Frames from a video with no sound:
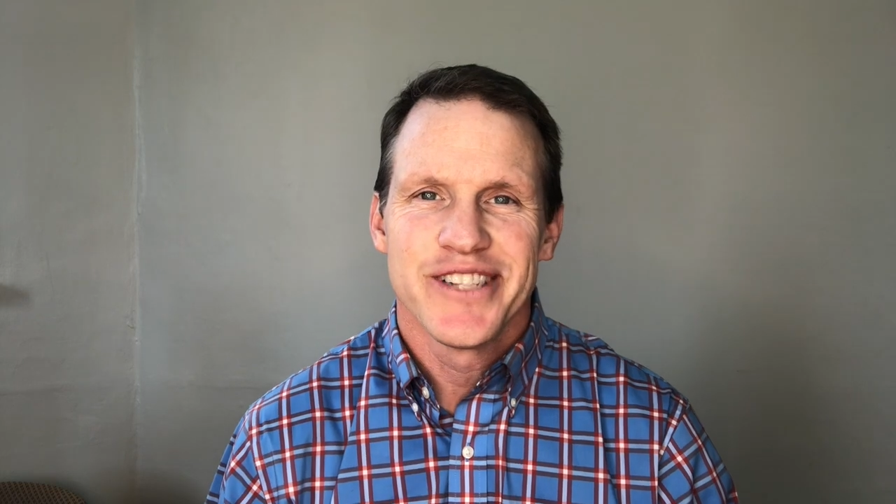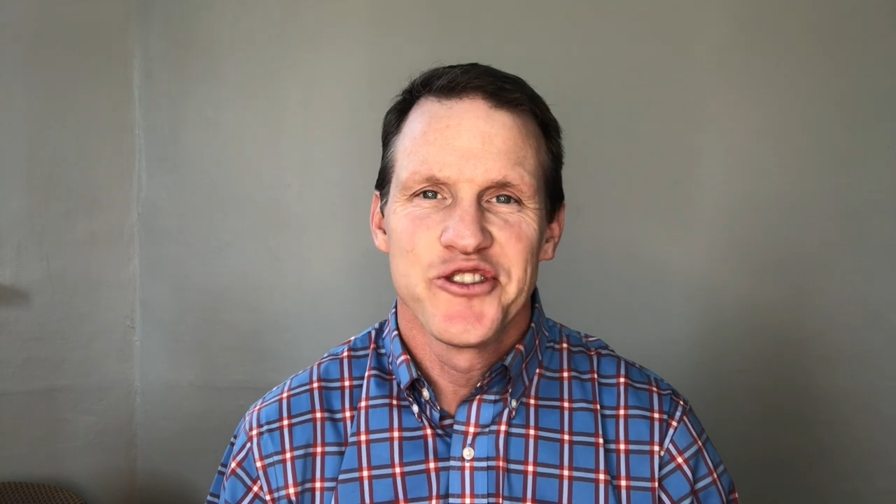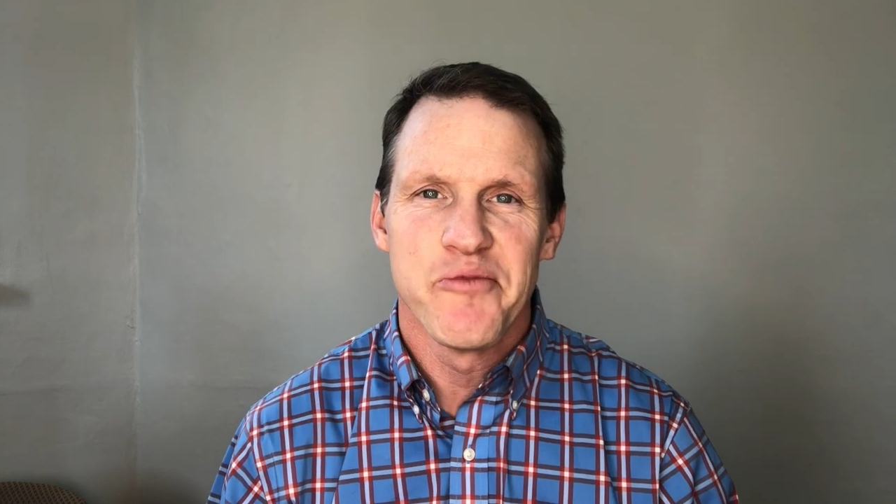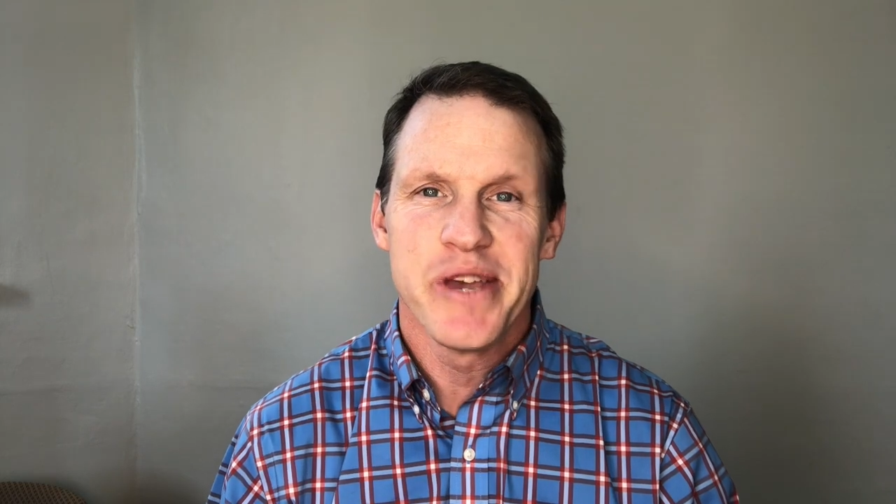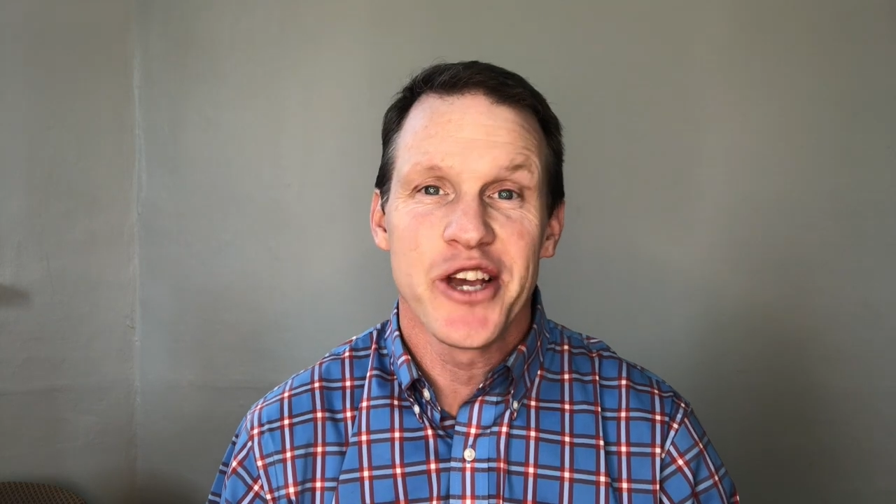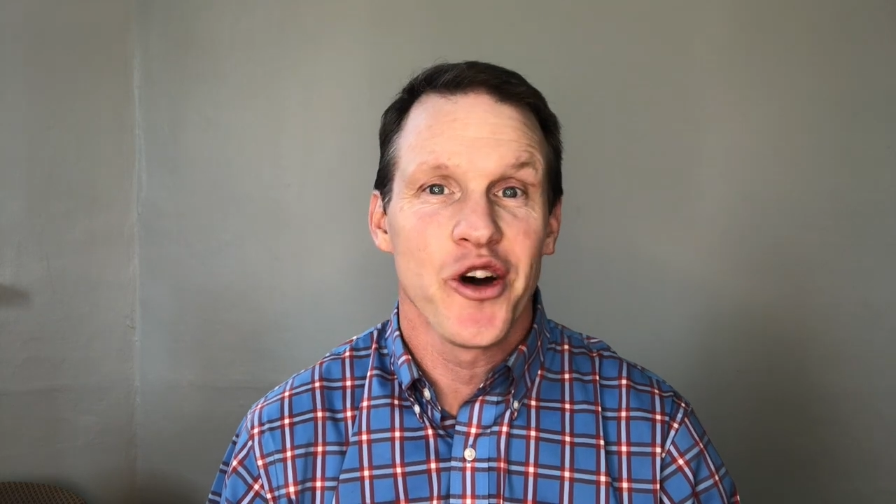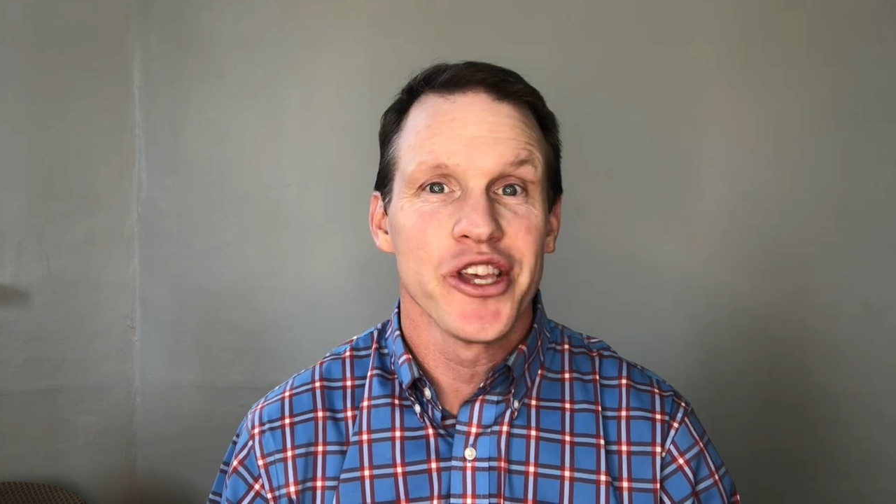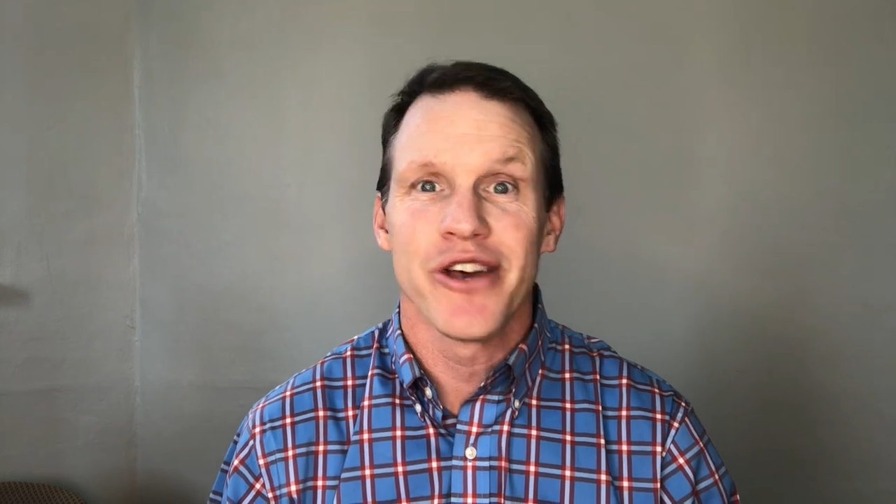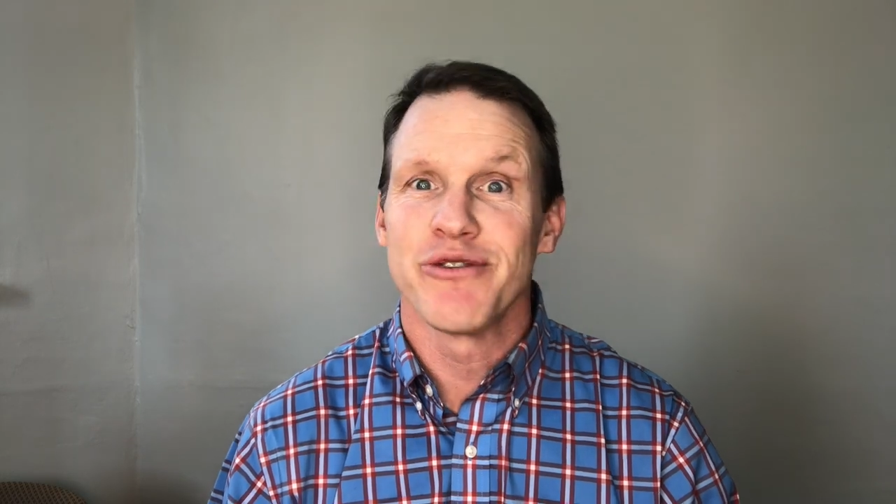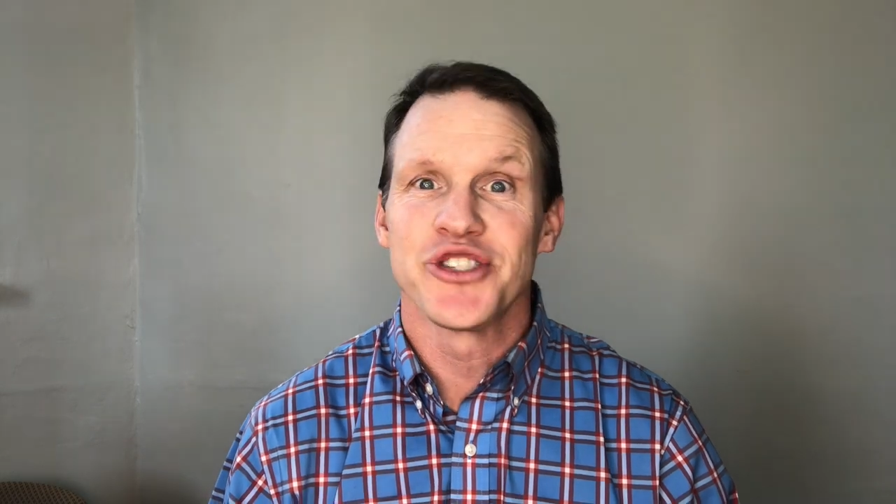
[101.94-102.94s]
to being on
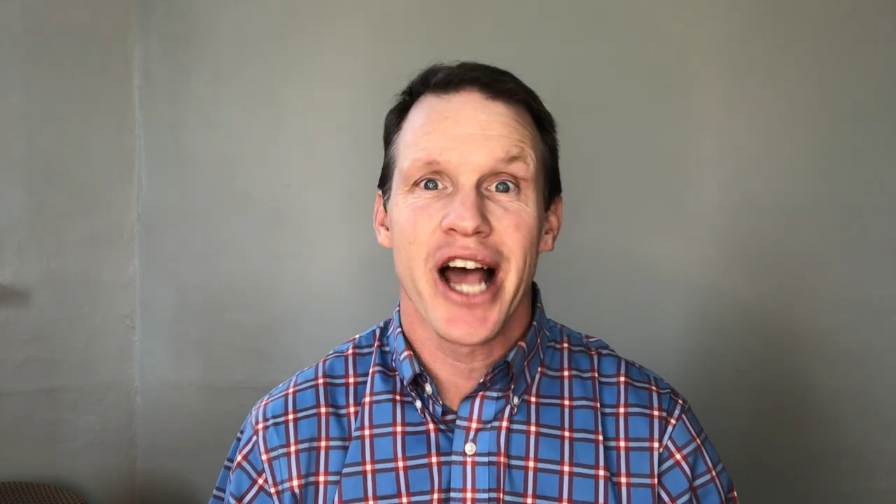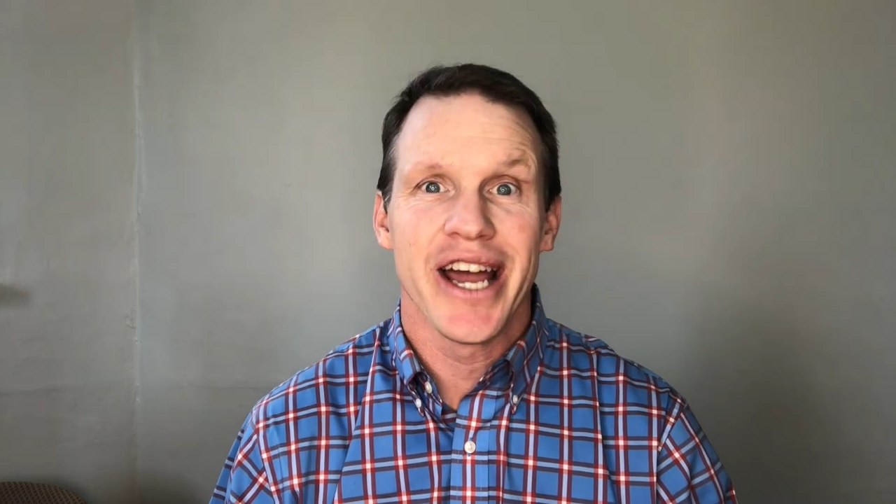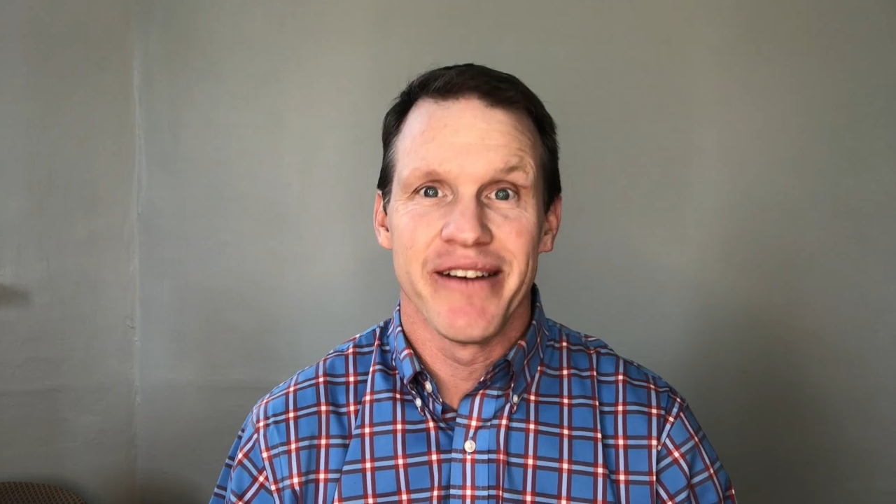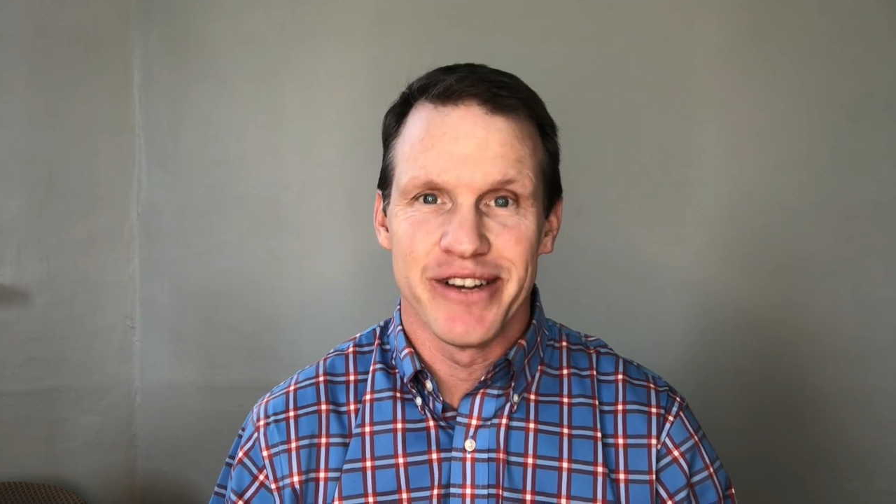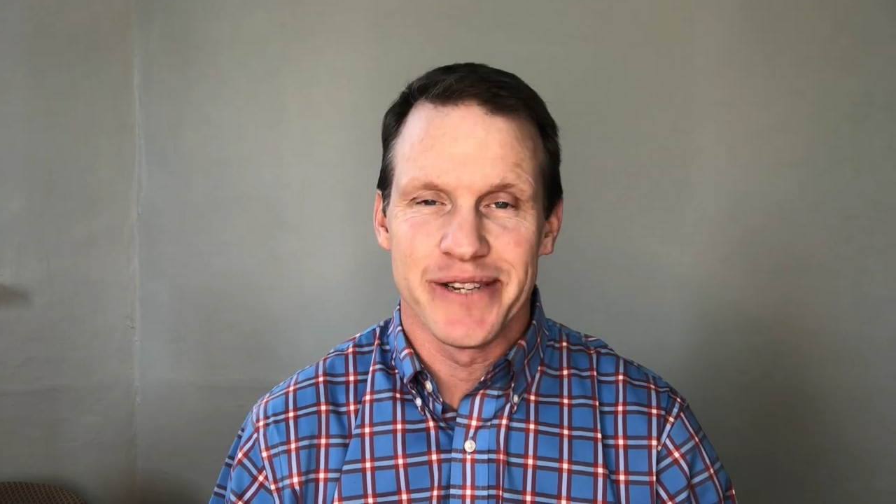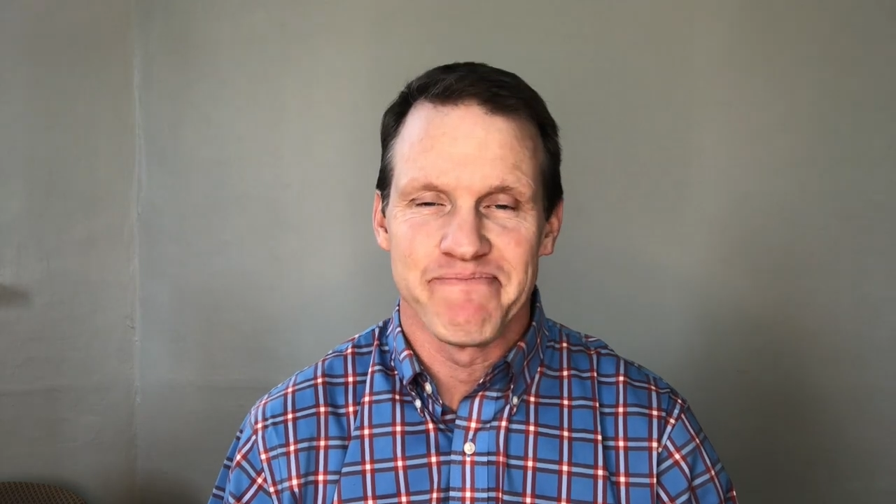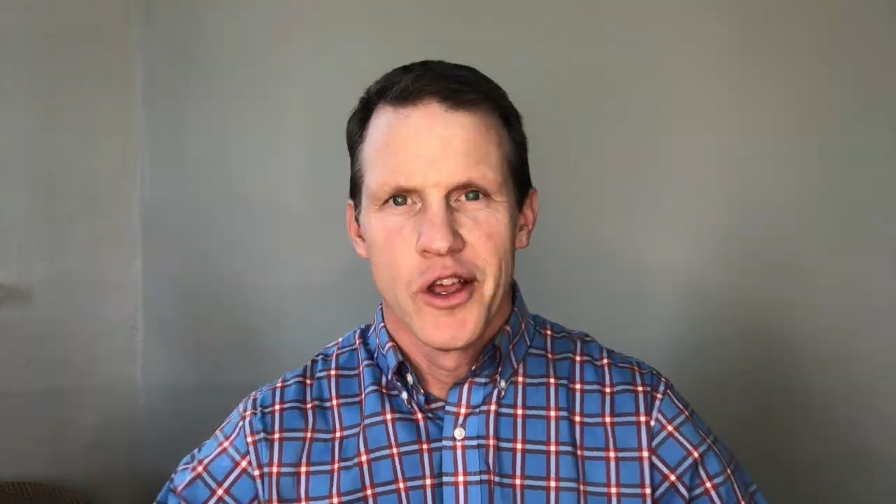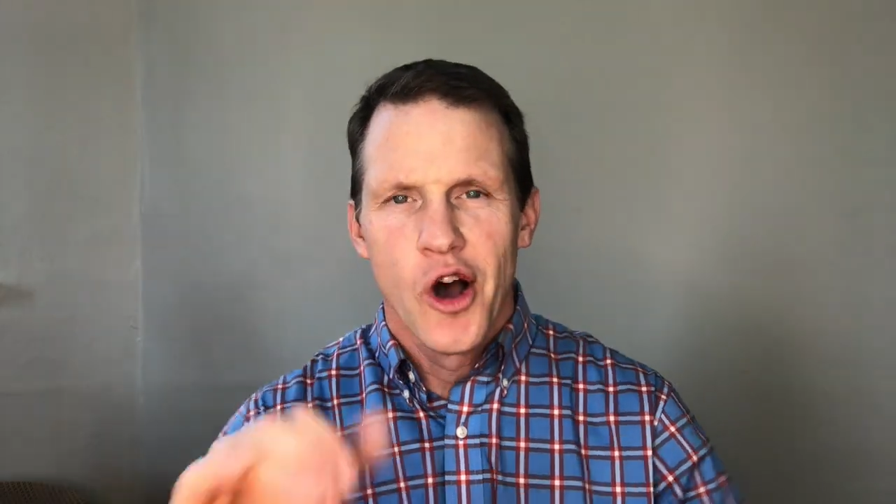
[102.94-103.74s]
the other side of it.